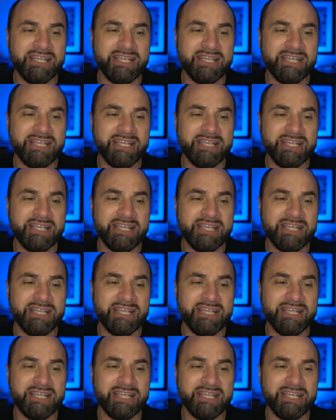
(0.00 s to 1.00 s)
churches
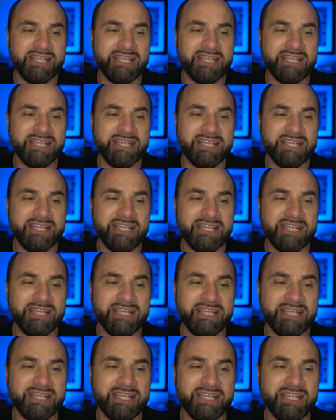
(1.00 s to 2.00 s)
as a whole have
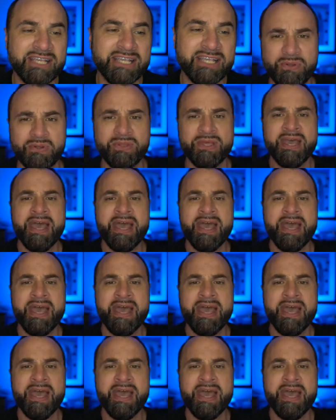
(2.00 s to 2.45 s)
trained people